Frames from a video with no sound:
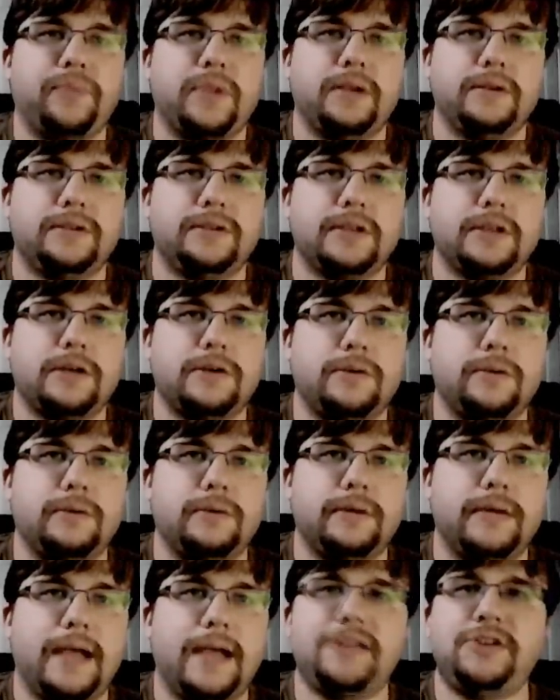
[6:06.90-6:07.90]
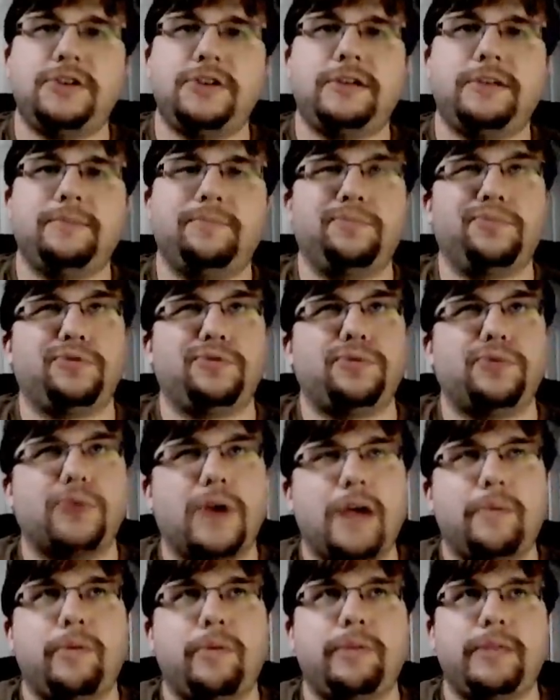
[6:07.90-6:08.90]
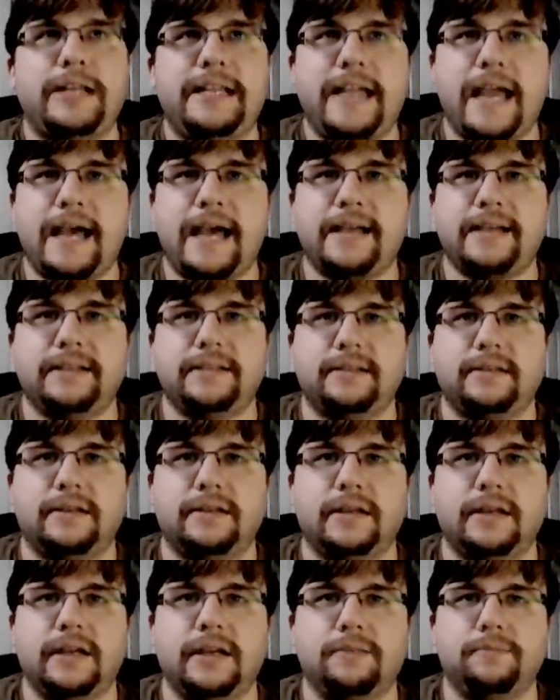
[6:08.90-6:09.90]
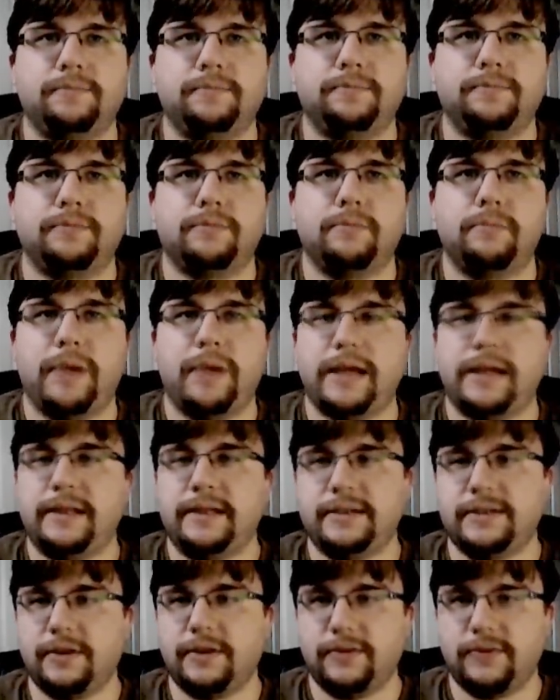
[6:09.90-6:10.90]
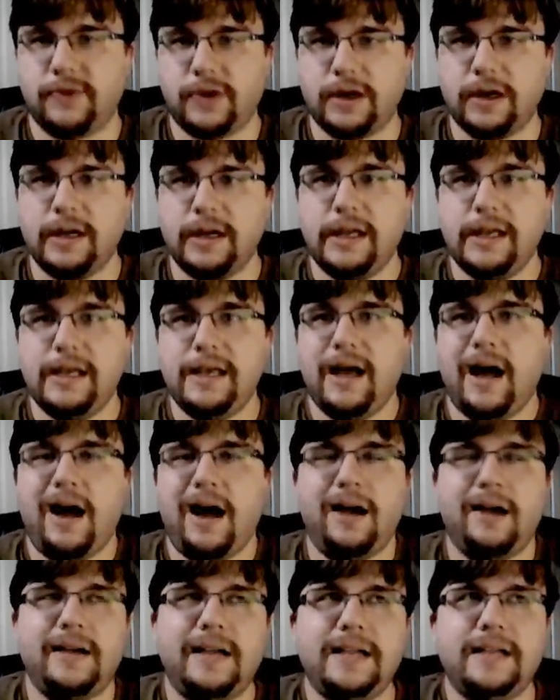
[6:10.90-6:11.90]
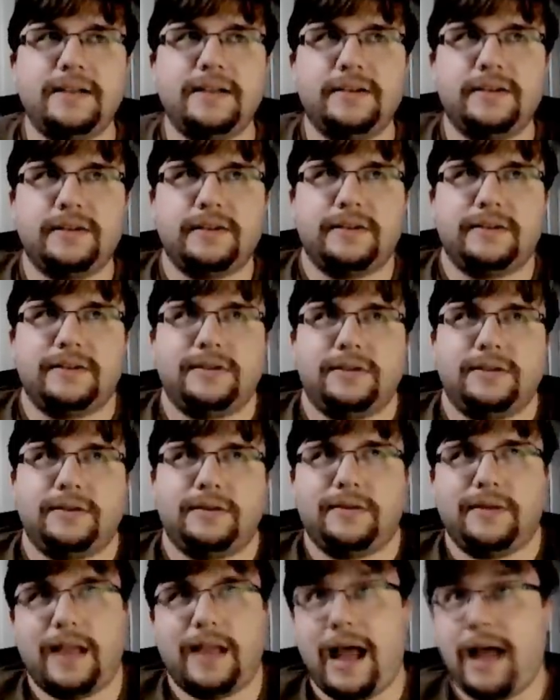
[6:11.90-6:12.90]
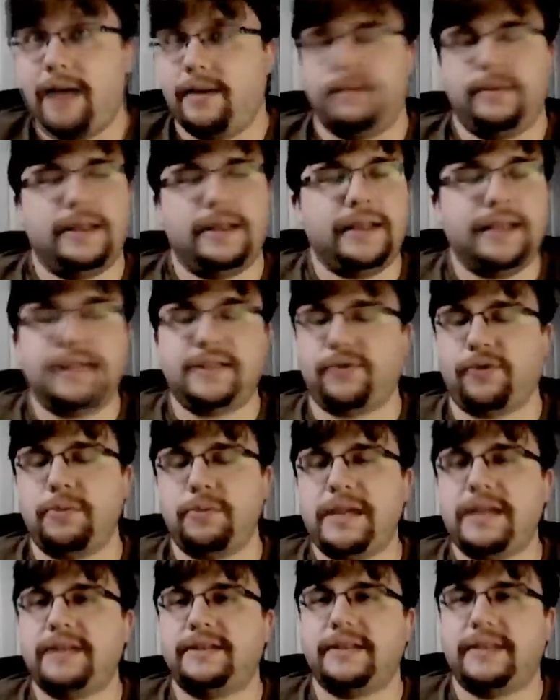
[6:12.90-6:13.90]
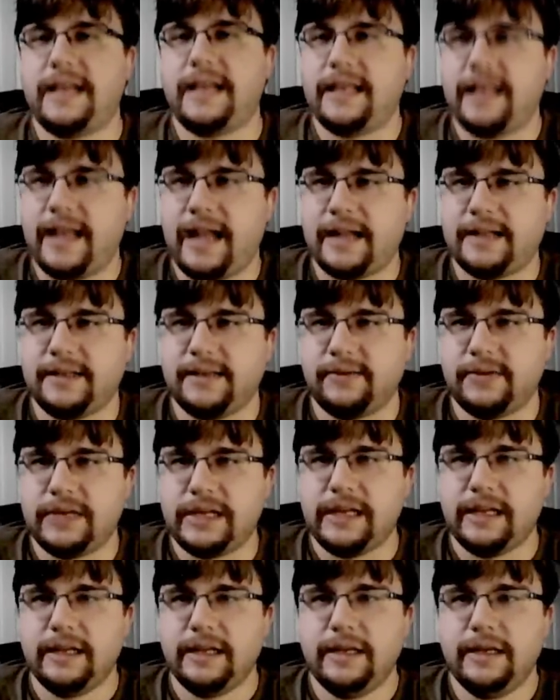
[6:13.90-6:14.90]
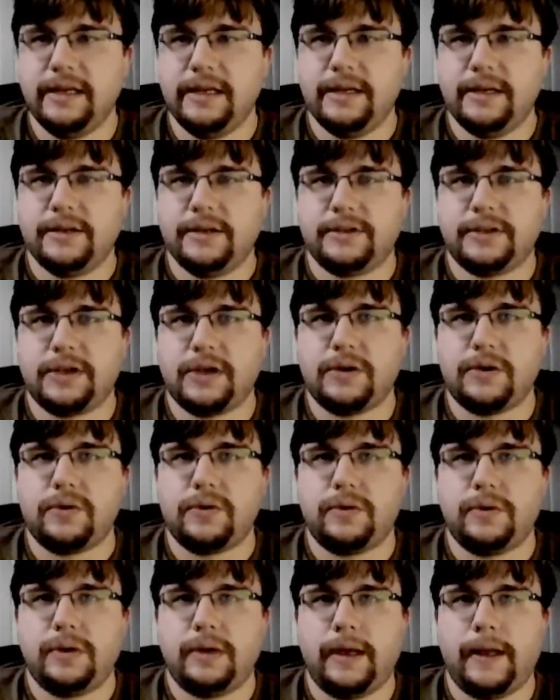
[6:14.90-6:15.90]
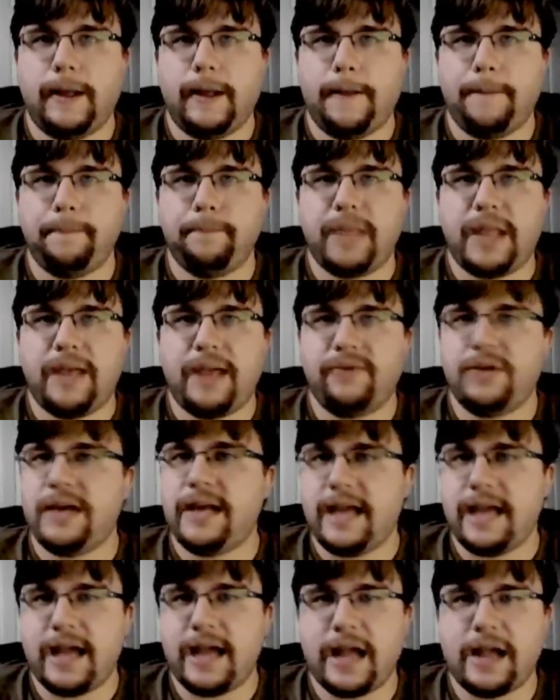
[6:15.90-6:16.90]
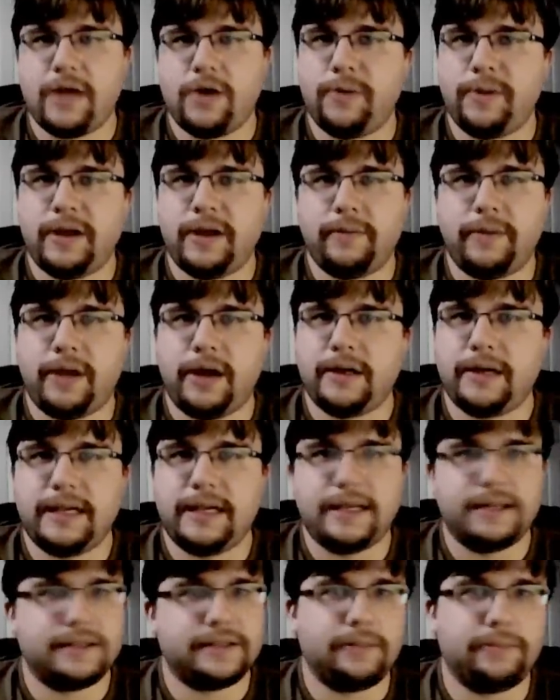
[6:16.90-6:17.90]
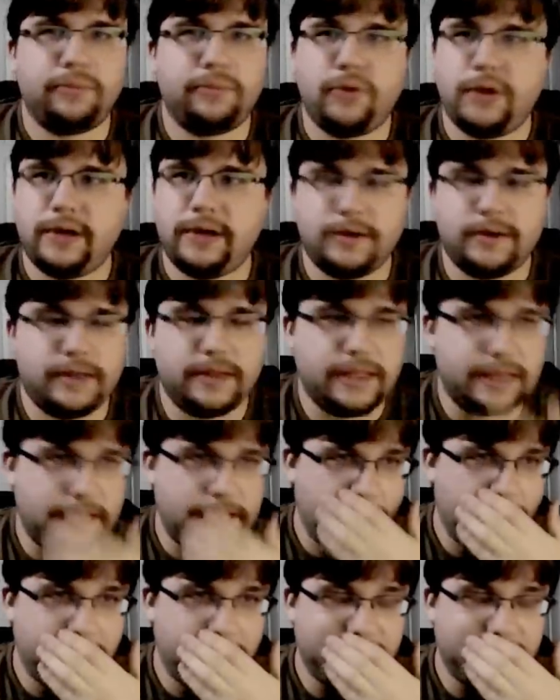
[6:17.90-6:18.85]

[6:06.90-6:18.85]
So as you can probably guess by this so far, Anki is, at least for me, it's a daily activity. So every day I open up Anki at some point during the day.